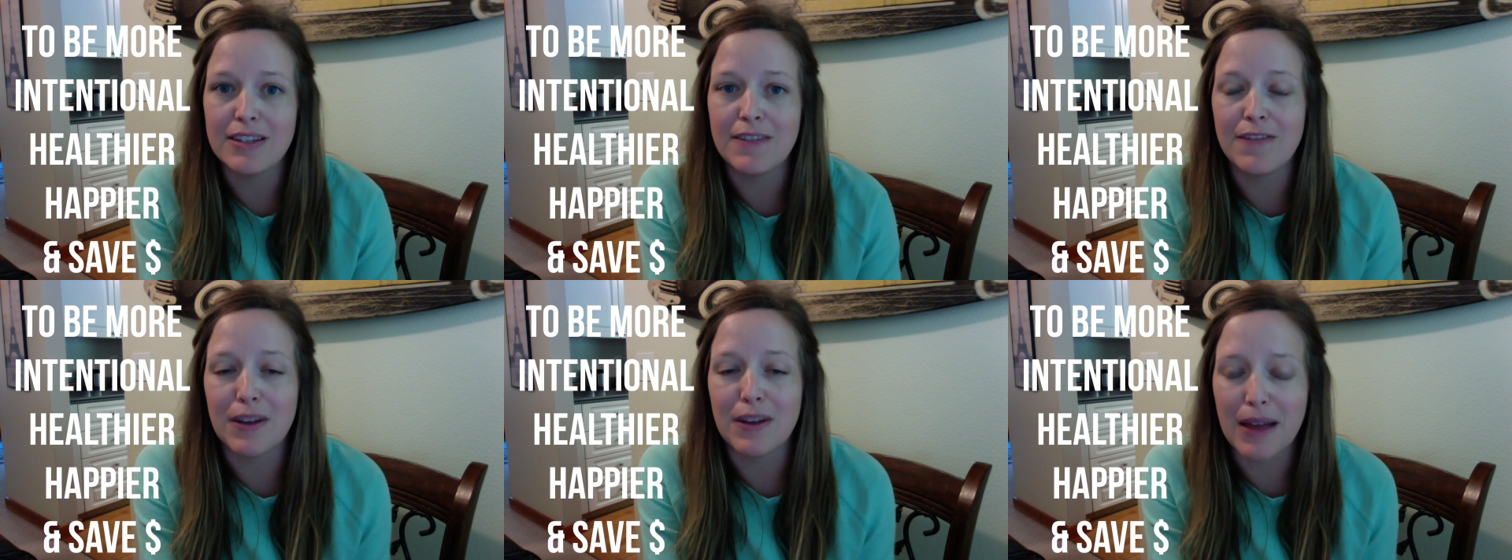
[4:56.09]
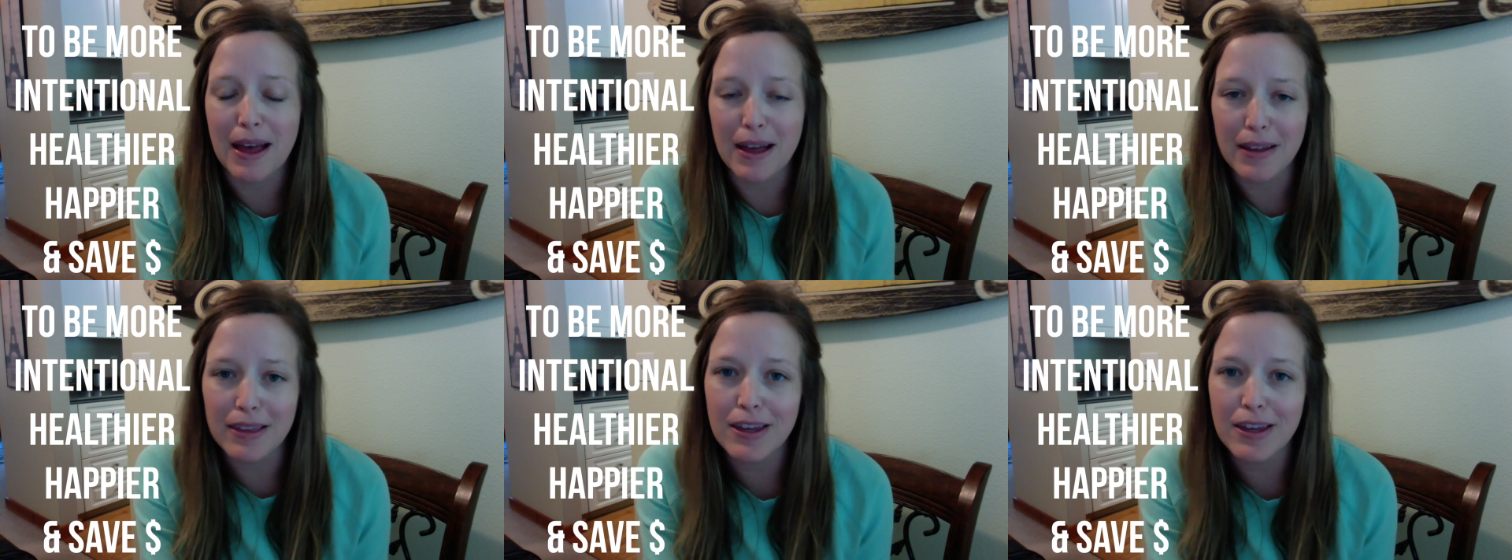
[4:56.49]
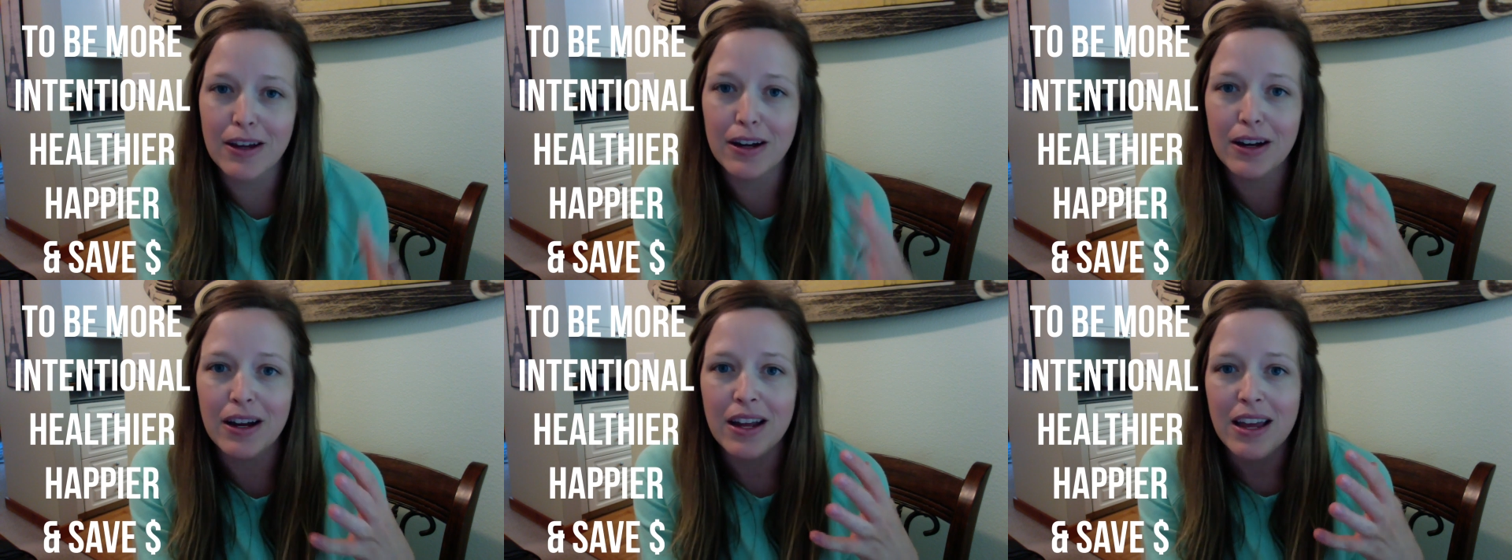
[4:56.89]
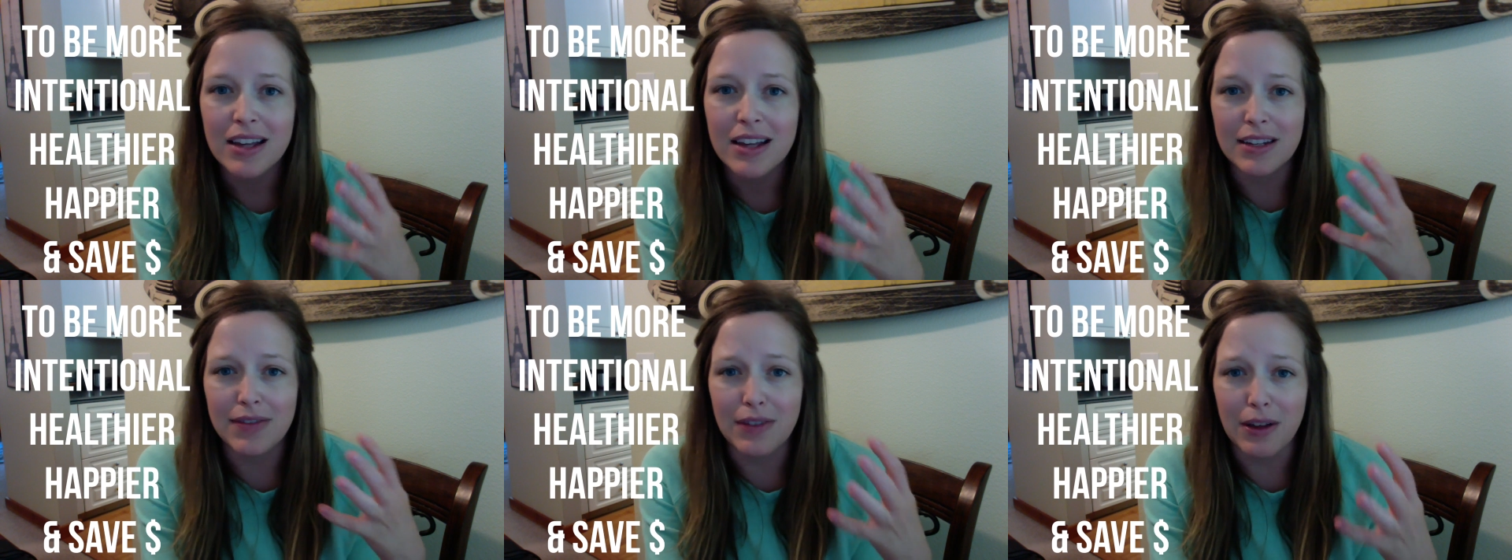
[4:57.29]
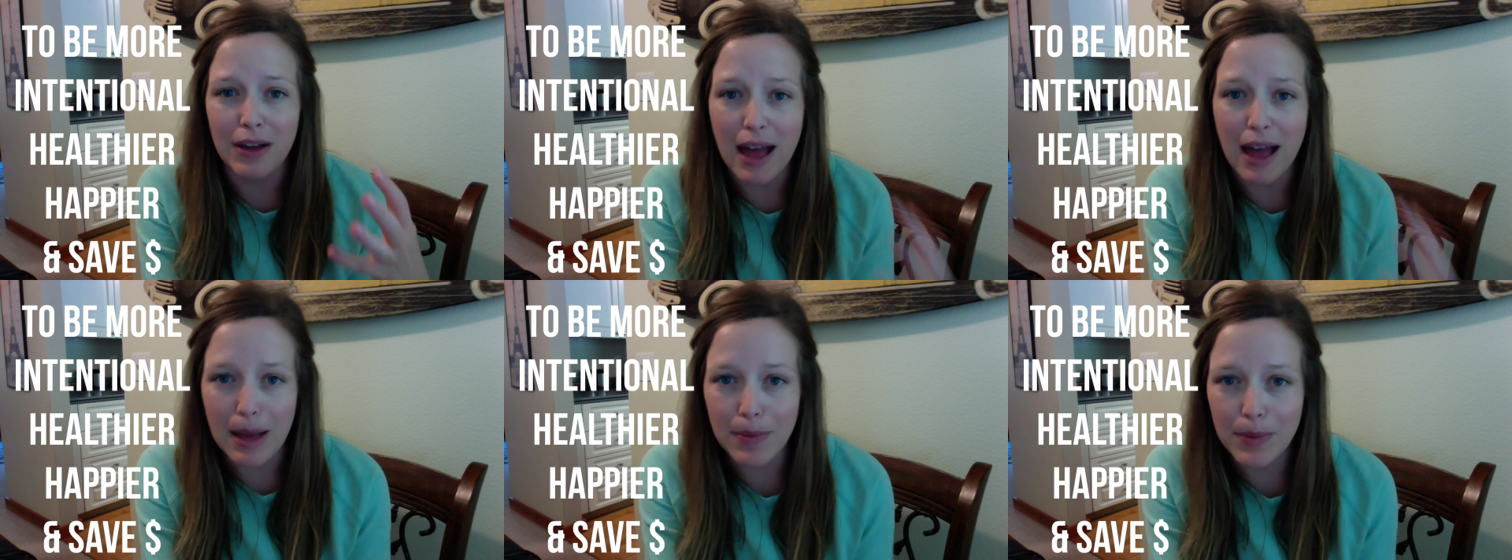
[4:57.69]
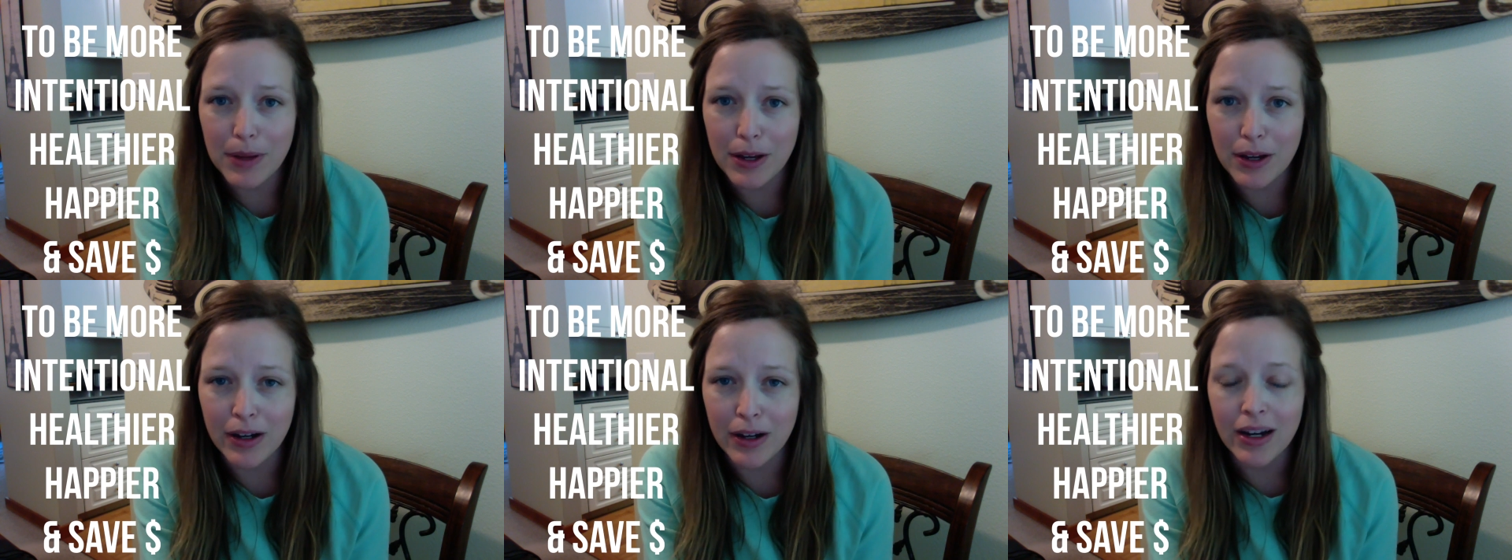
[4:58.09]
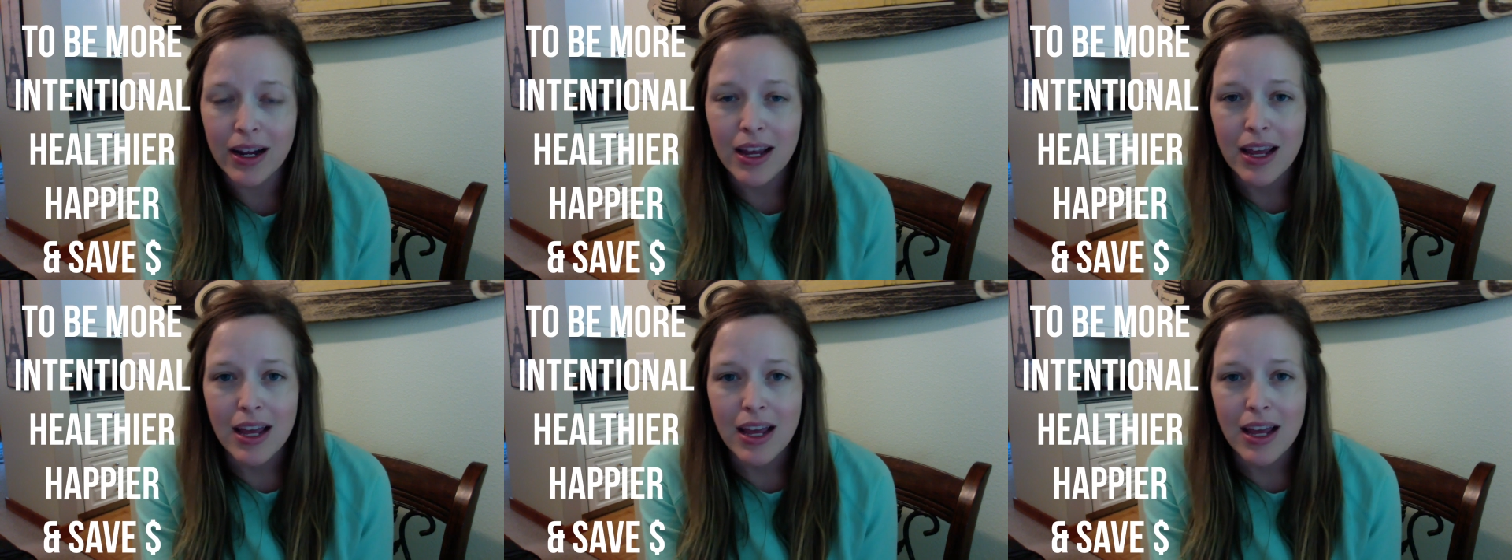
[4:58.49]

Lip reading: to feel healthier, to feel happier,